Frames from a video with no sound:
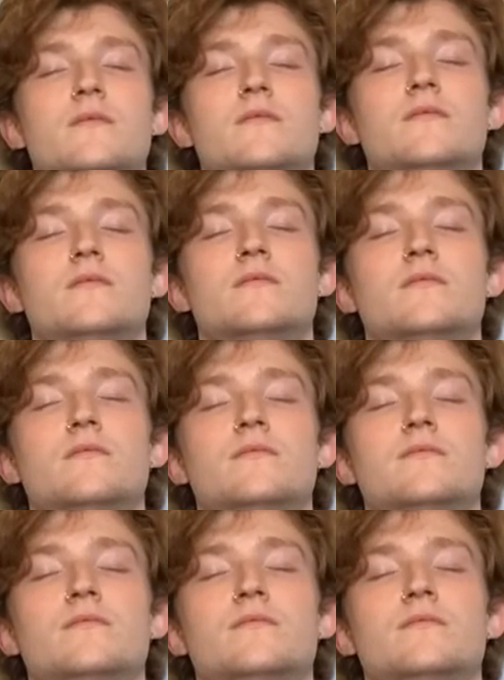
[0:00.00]

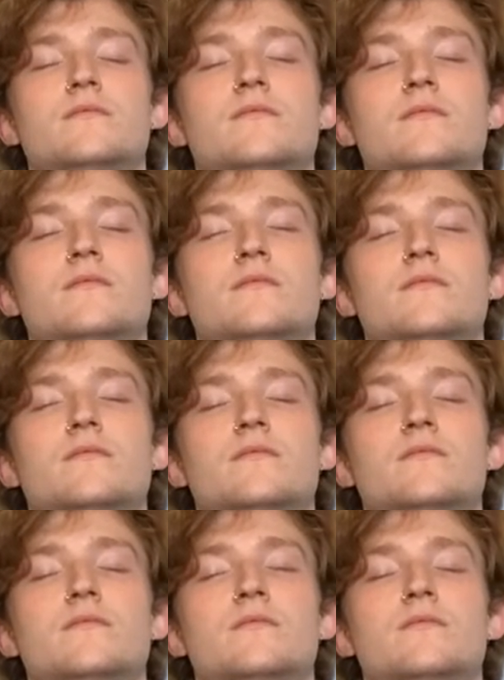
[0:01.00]

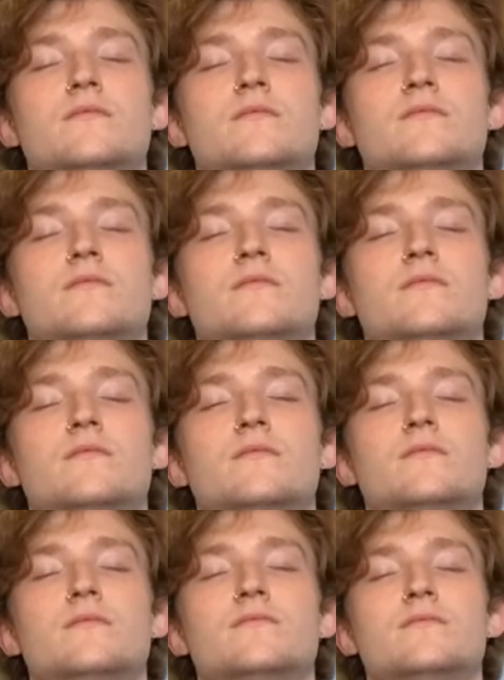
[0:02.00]

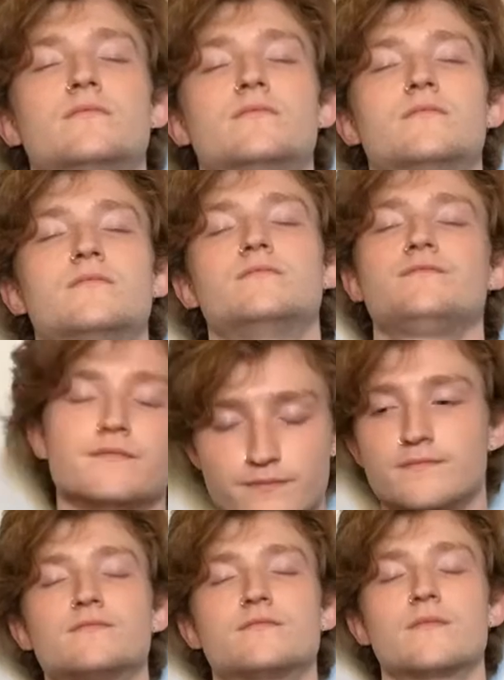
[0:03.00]

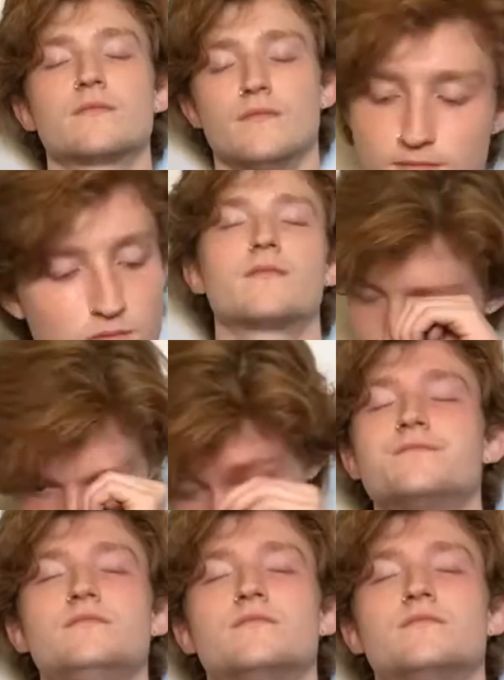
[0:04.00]
[no speech]